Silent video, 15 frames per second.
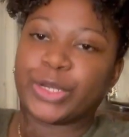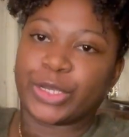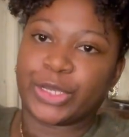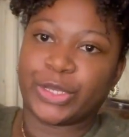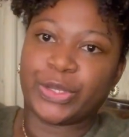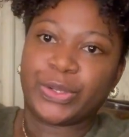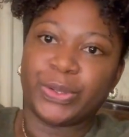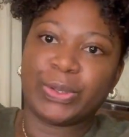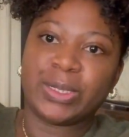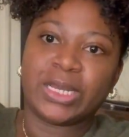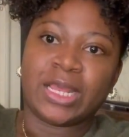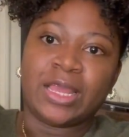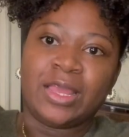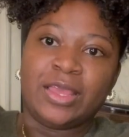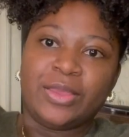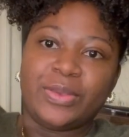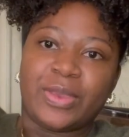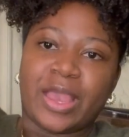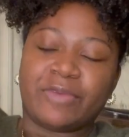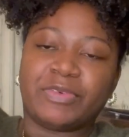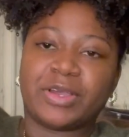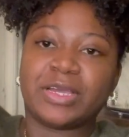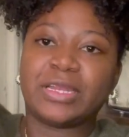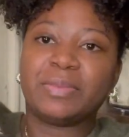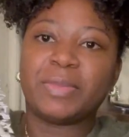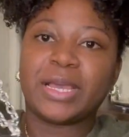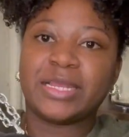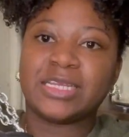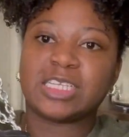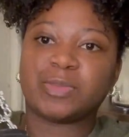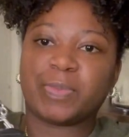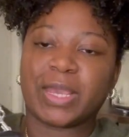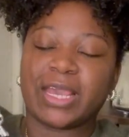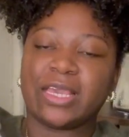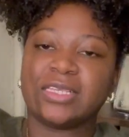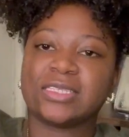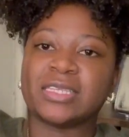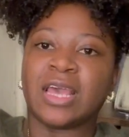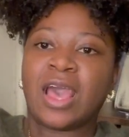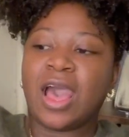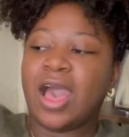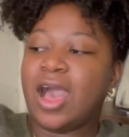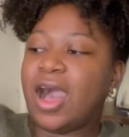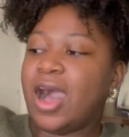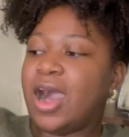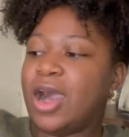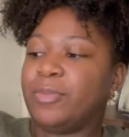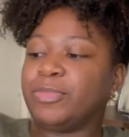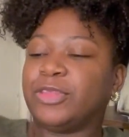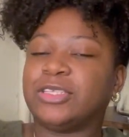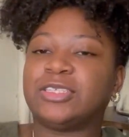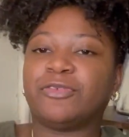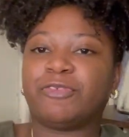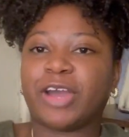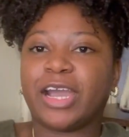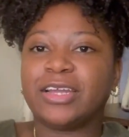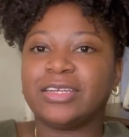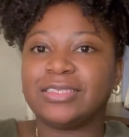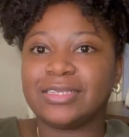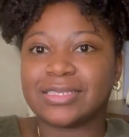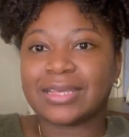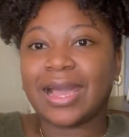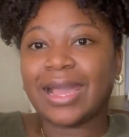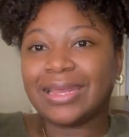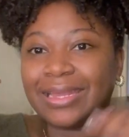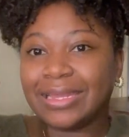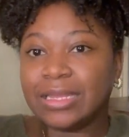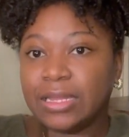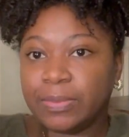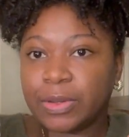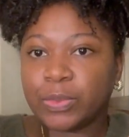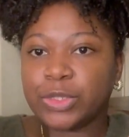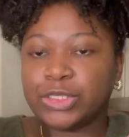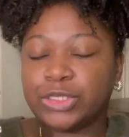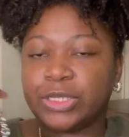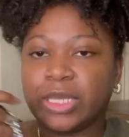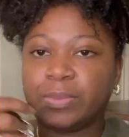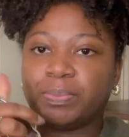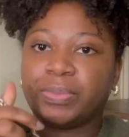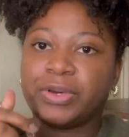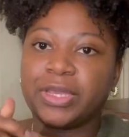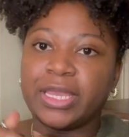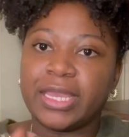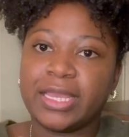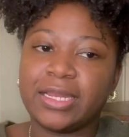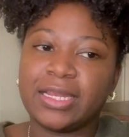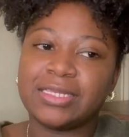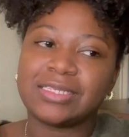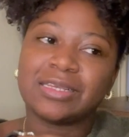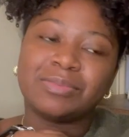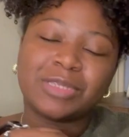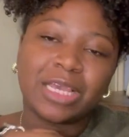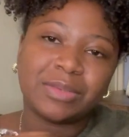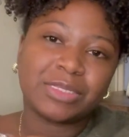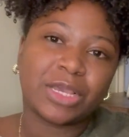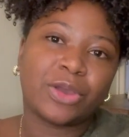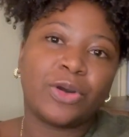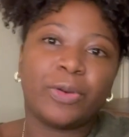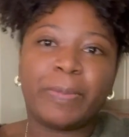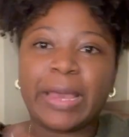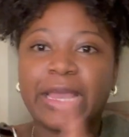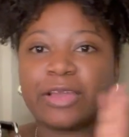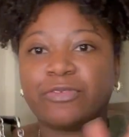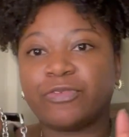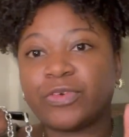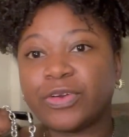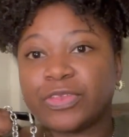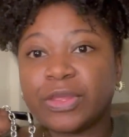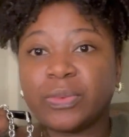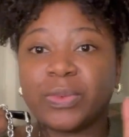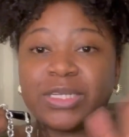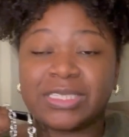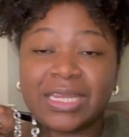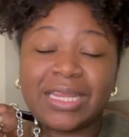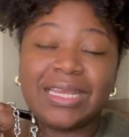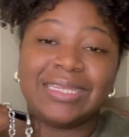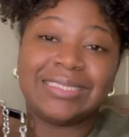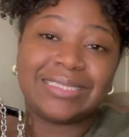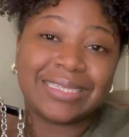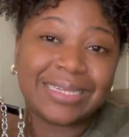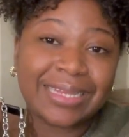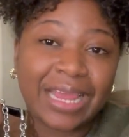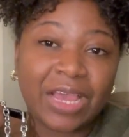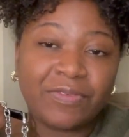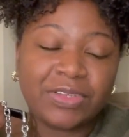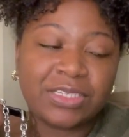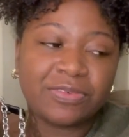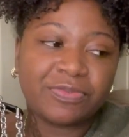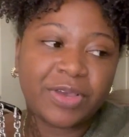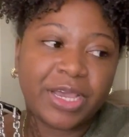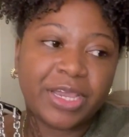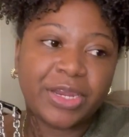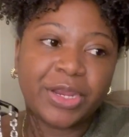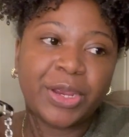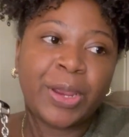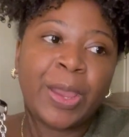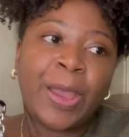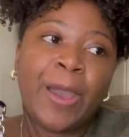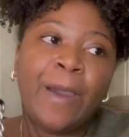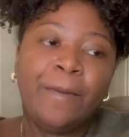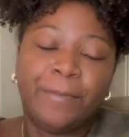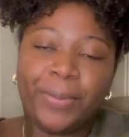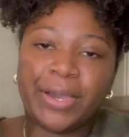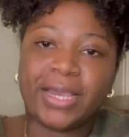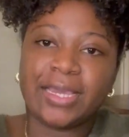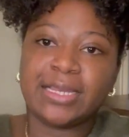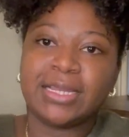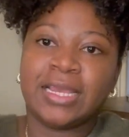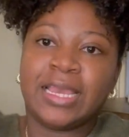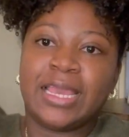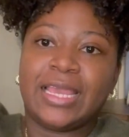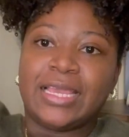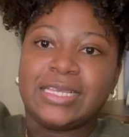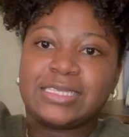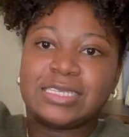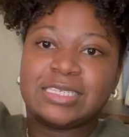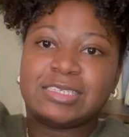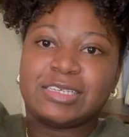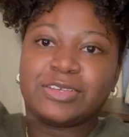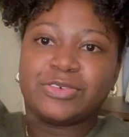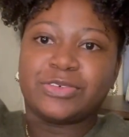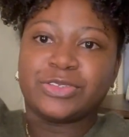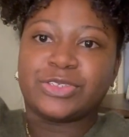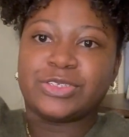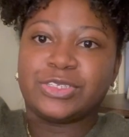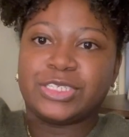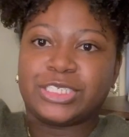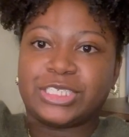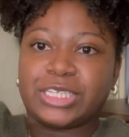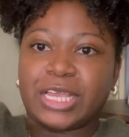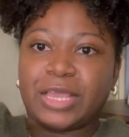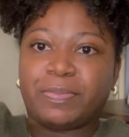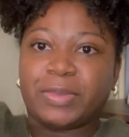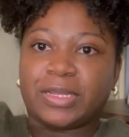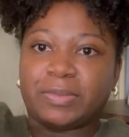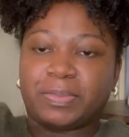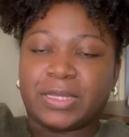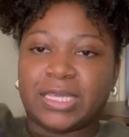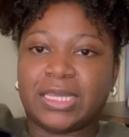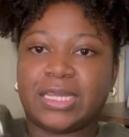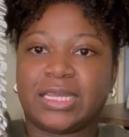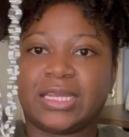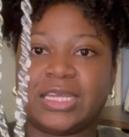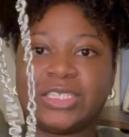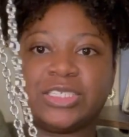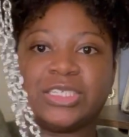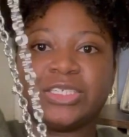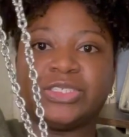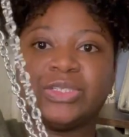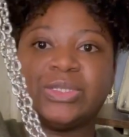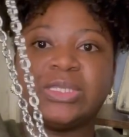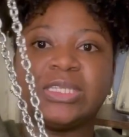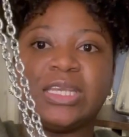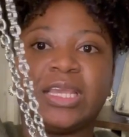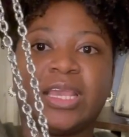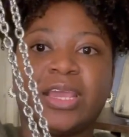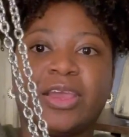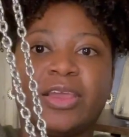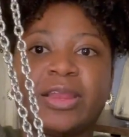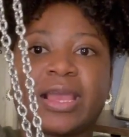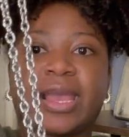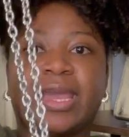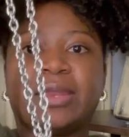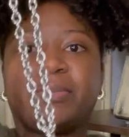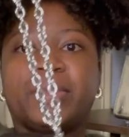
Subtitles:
cute. You have a good amount of space. The divider does kind of limit what you can put in, and sometimes I go back and forth and wish that it didn't have a divider, but it's integral to the shape and the pleating nature that you see here, and kind of